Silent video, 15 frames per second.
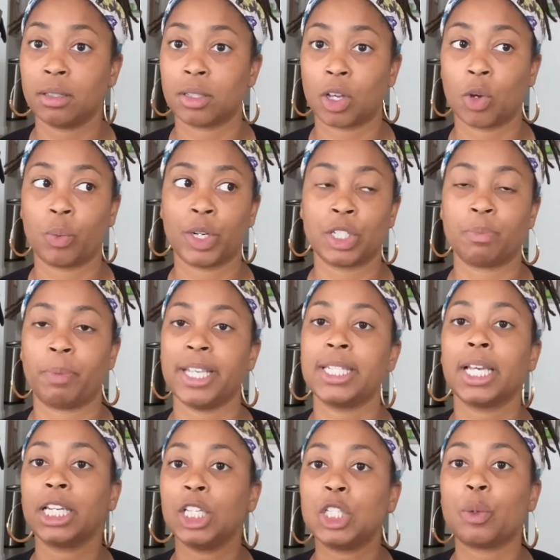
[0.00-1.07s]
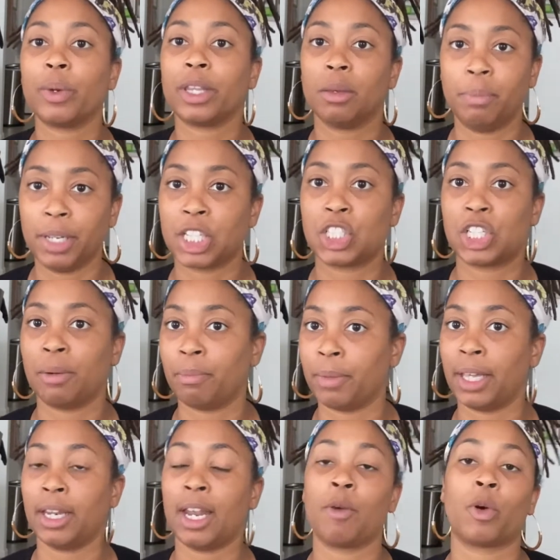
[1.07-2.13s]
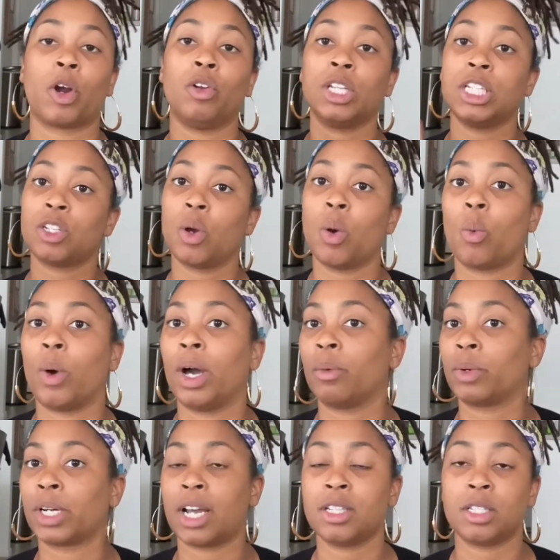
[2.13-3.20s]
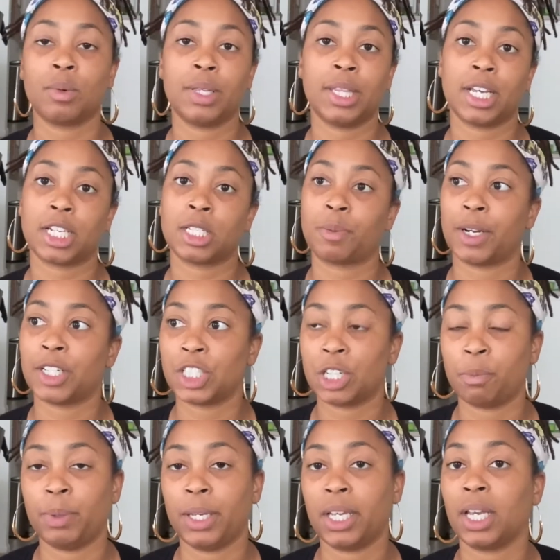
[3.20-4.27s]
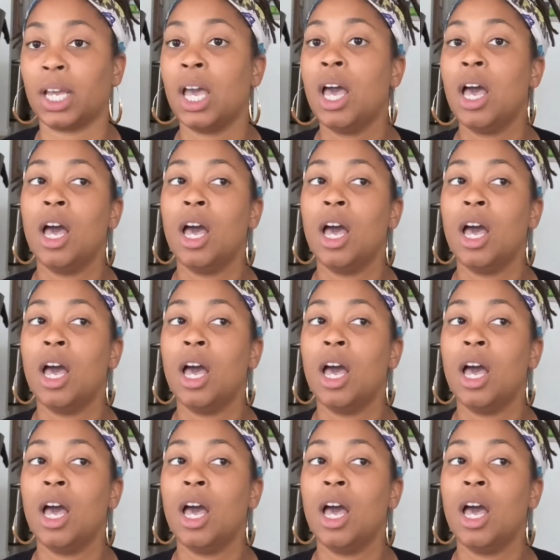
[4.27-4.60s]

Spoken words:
So we're basically doing the big shipment, and we're only doing one. We're not doing the express shipping.